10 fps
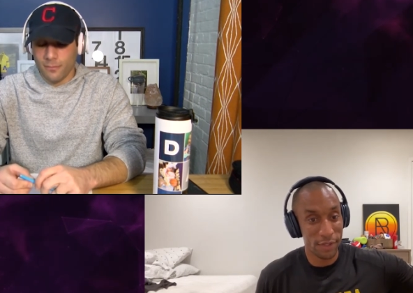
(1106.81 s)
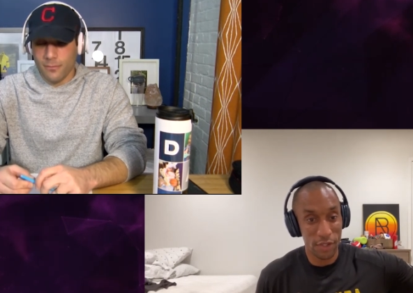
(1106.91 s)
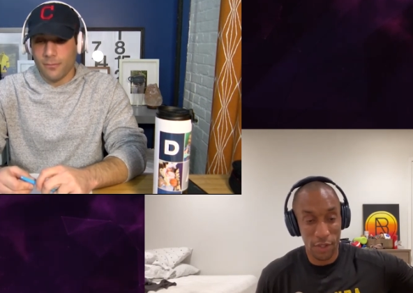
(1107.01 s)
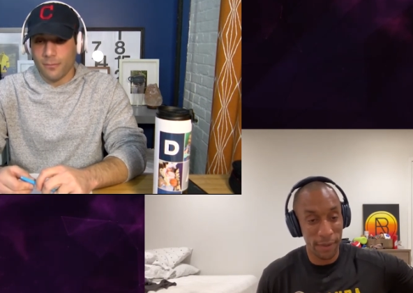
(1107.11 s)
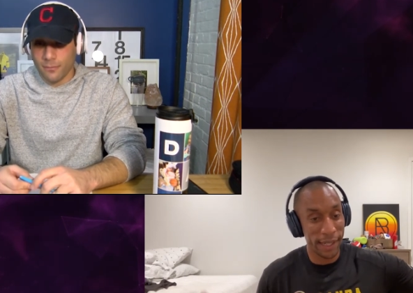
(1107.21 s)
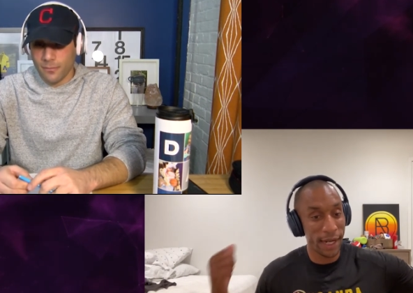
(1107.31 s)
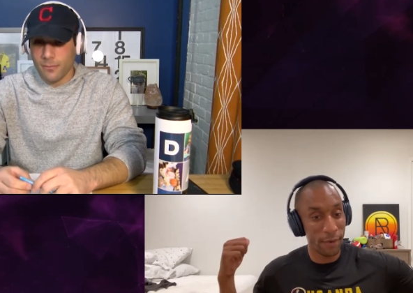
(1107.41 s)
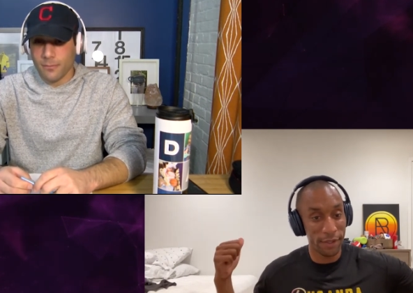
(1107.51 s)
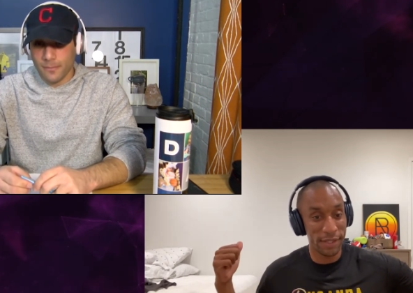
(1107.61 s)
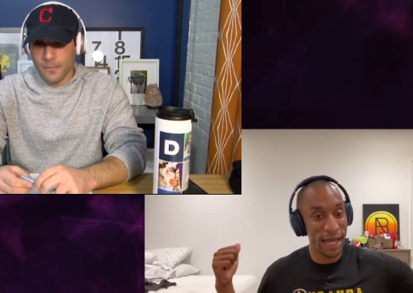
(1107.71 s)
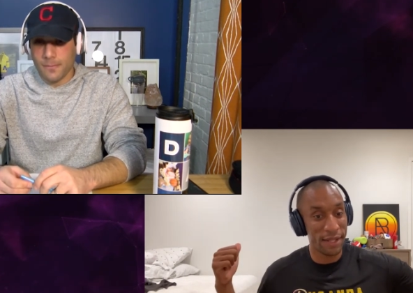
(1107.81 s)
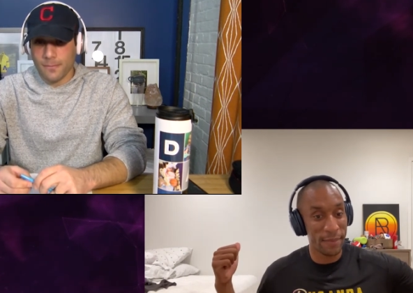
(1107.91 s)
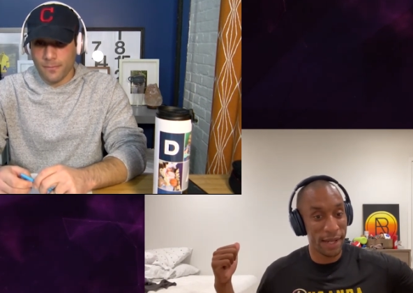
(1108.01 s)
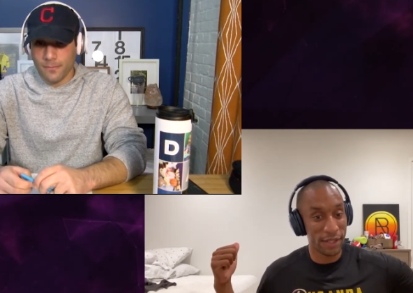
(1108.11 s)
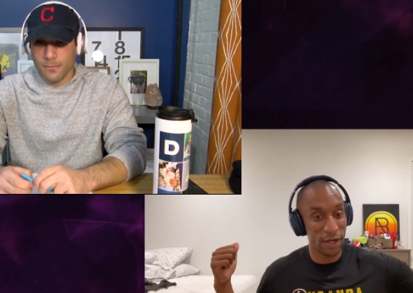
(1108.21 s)
Speaker 1: Just go hang out with your dad in the
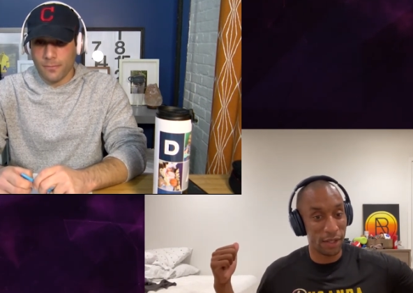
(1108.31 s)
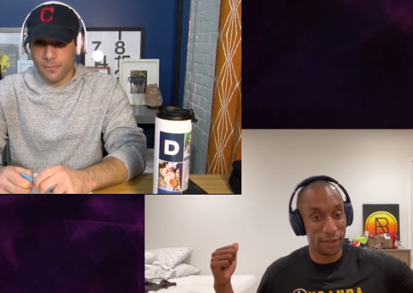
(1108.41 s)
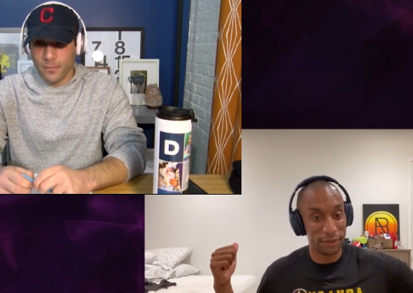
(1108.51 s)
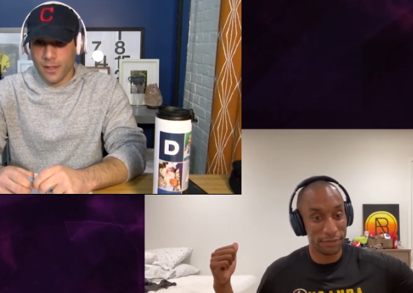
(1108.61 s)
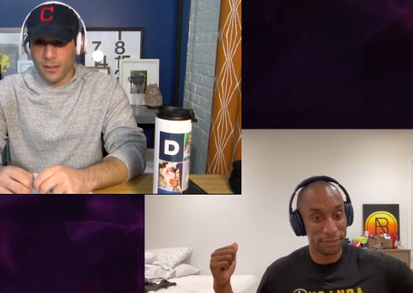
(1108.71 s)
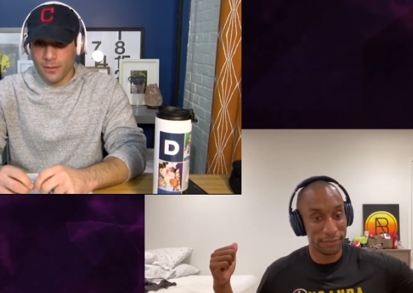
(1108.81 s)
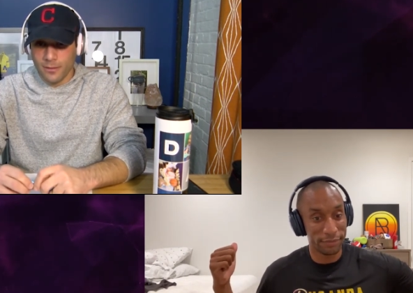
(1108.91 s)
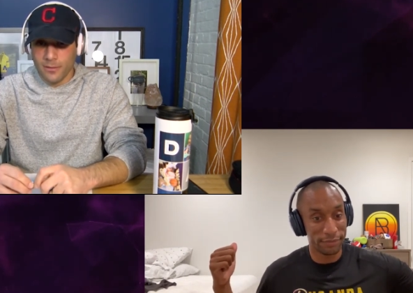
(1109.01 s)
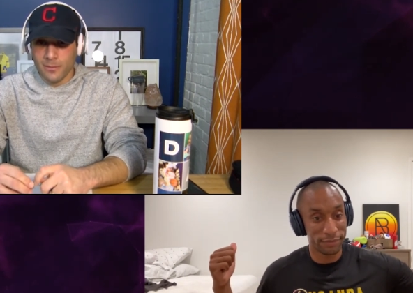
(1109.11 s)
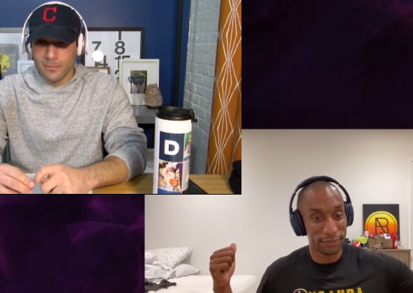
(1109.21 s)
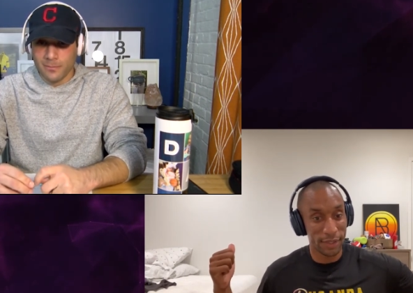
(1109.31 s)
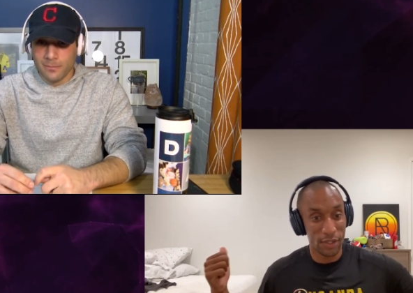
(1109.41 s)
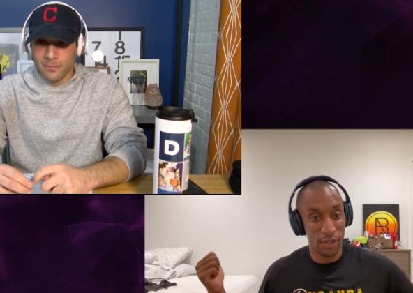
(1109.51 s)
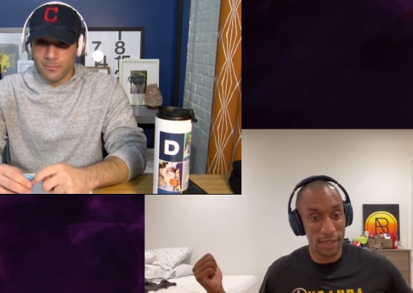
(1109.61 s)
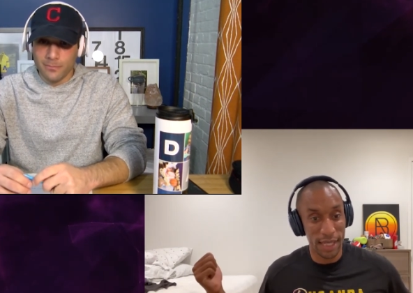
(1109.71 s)
backyard. That's
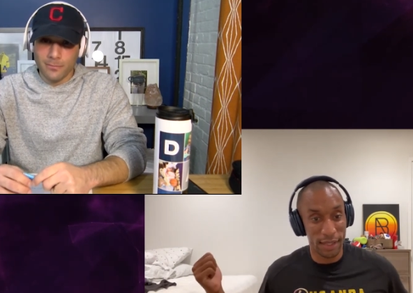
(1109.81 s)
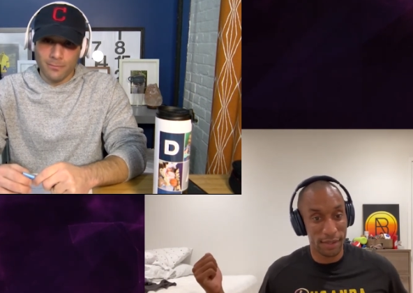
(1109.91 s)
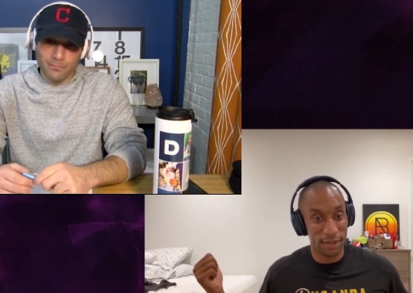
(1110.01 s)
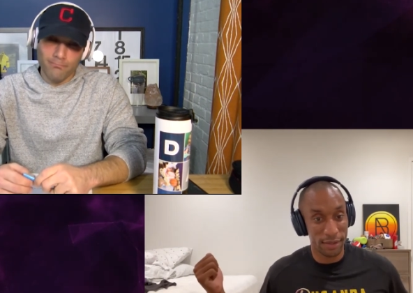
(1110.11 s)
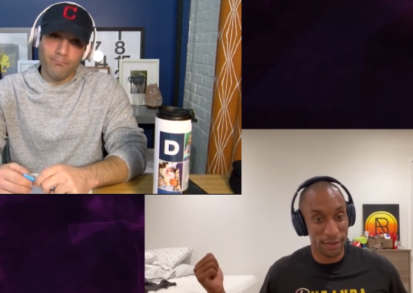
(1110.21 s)
all it takes.